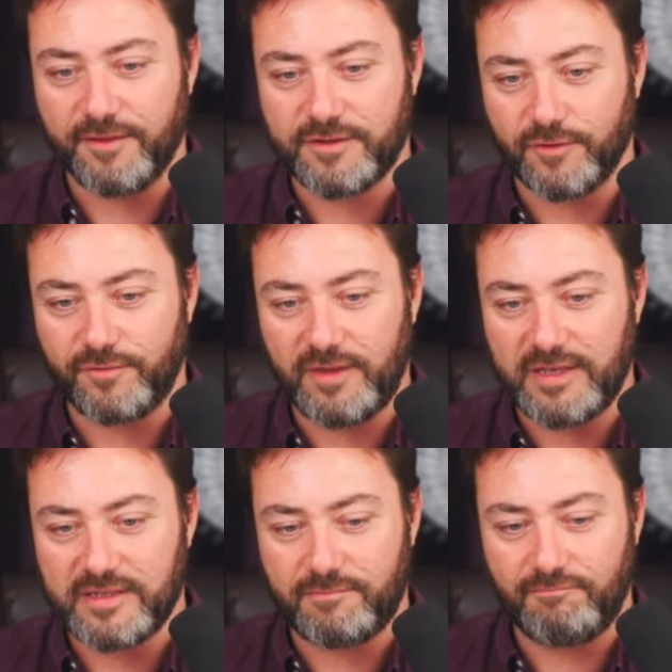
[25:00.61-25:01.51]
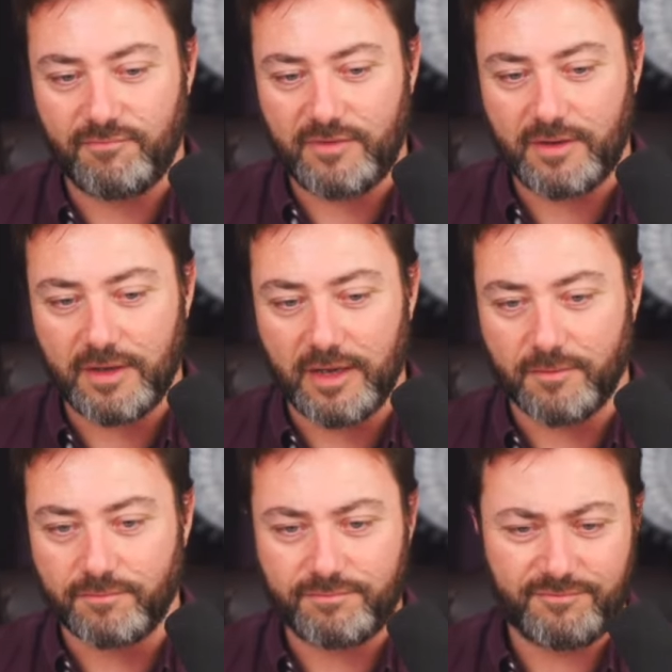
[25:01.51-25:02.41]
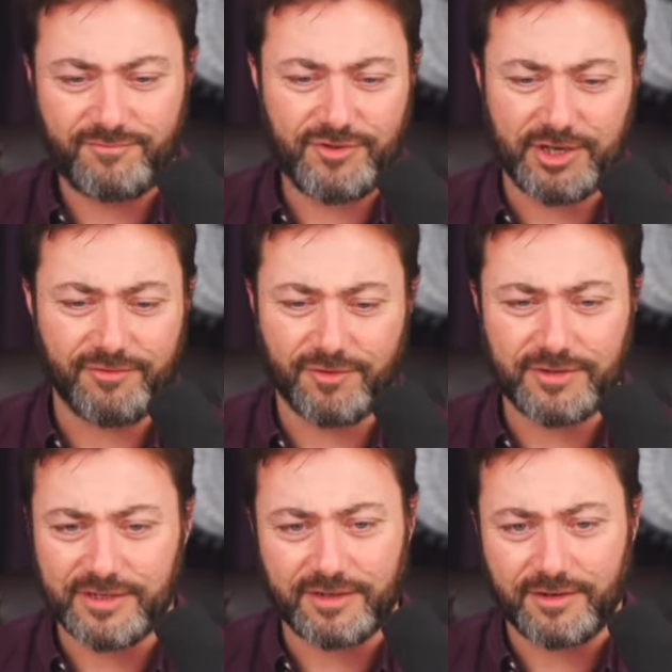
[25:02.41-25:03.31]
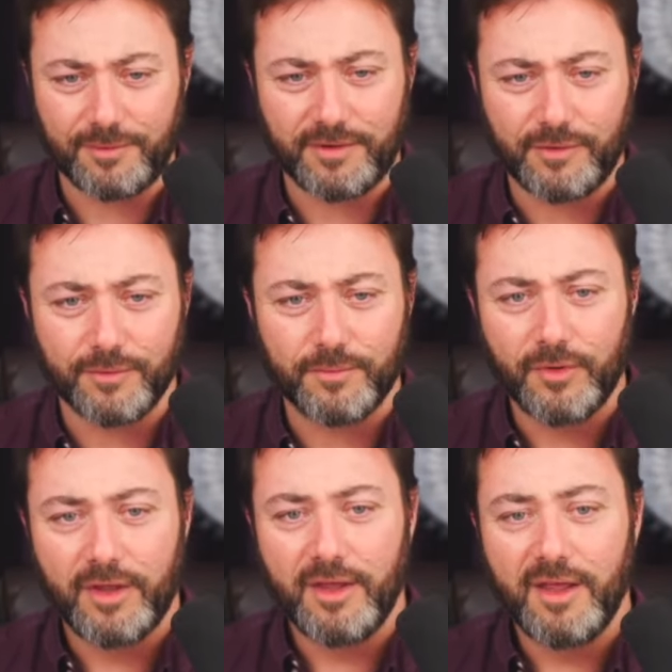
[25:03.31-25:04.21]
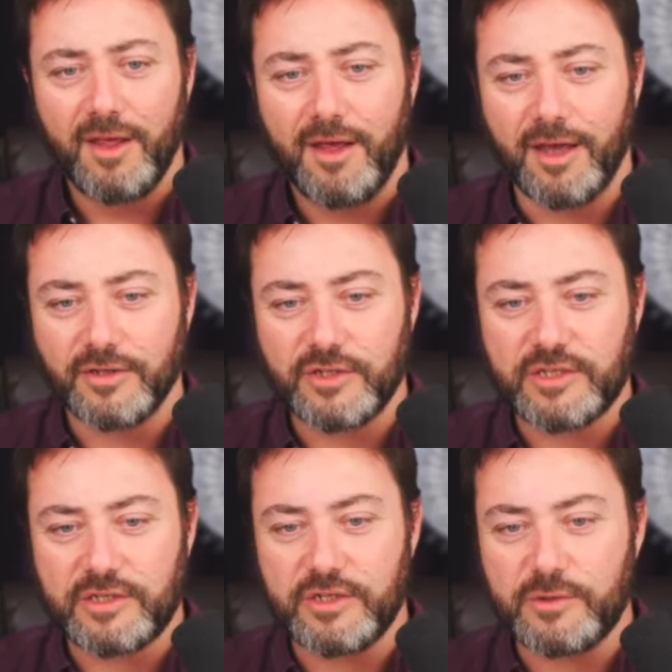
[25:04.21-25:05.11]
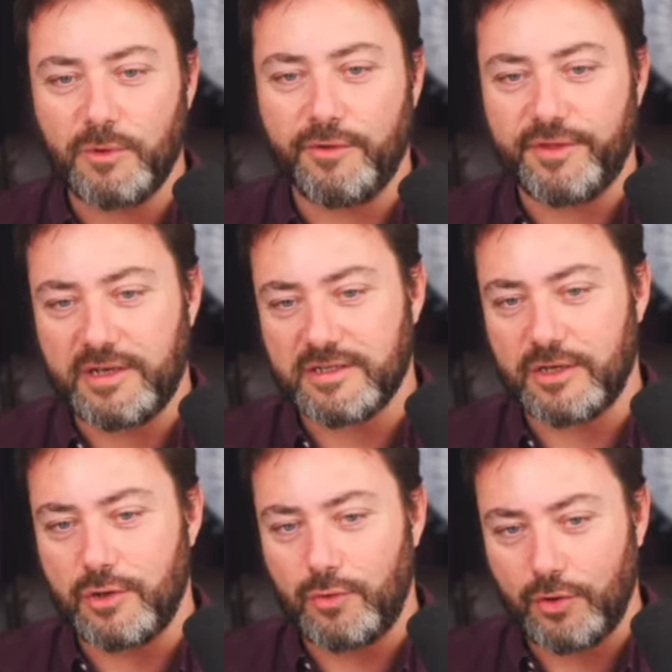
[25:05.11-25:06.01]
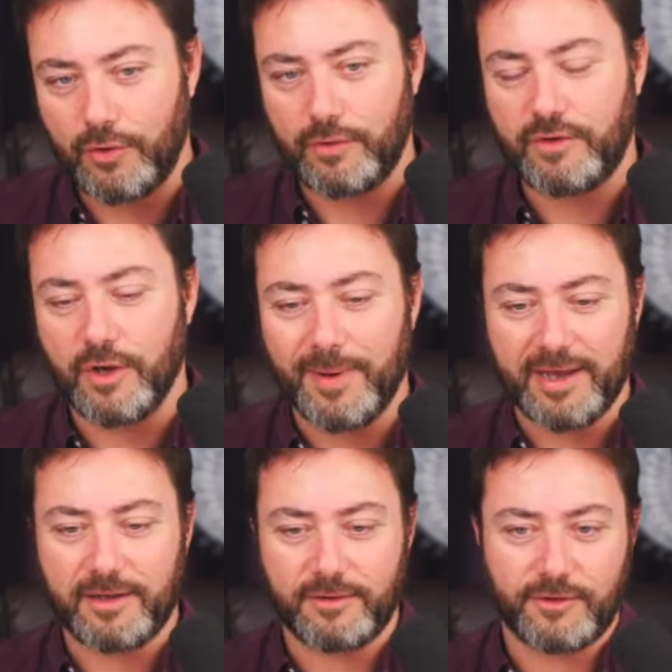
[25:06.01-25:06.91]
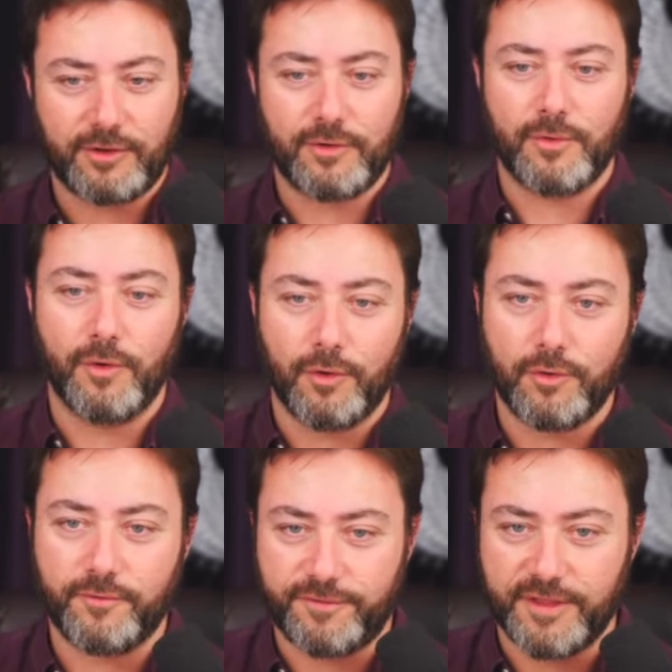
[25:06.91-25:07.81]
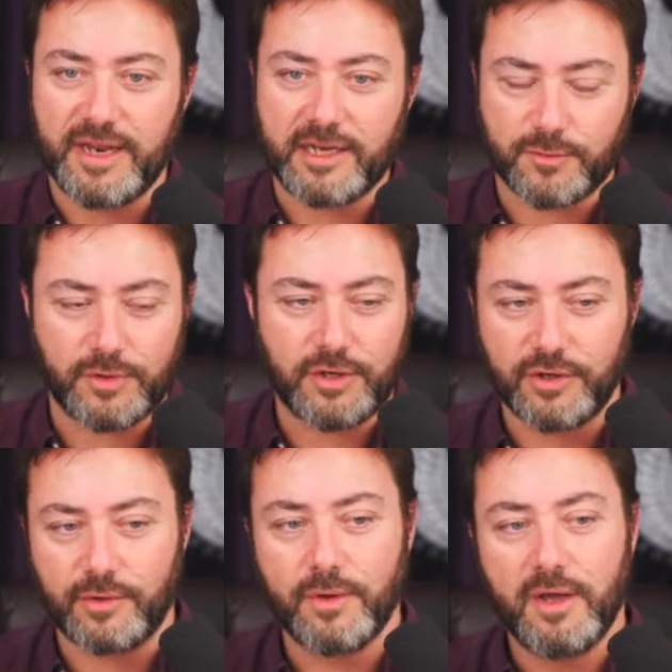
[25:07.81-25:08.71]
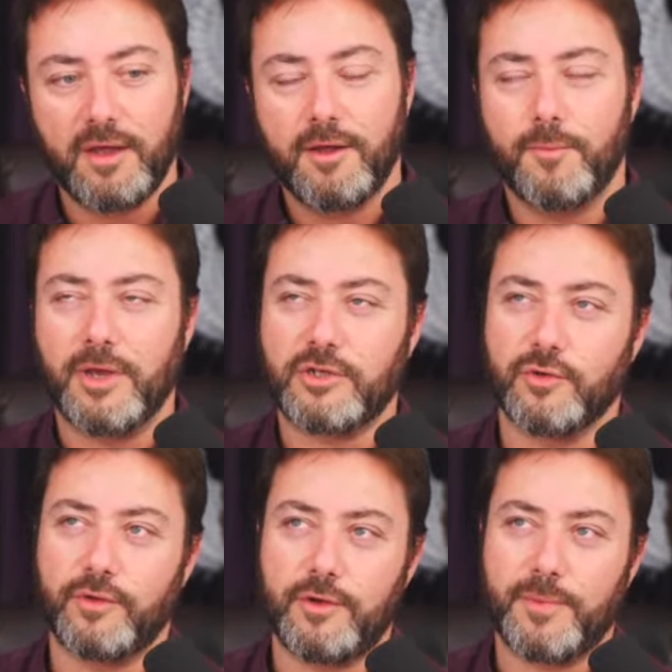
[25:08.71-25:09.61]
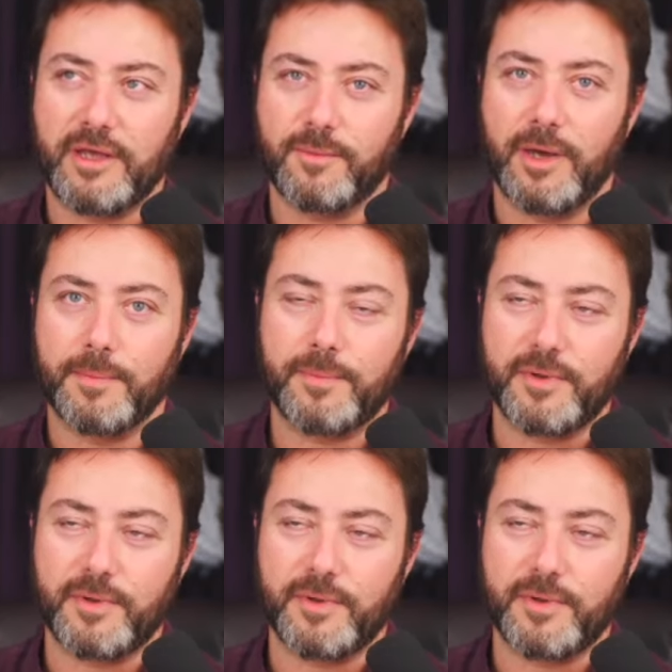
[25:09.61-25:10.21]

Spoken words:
The sort of these chevrons, I don't know what they call them. Just small things that you could go back and do, or for the next one you do, make sure that you pick them up.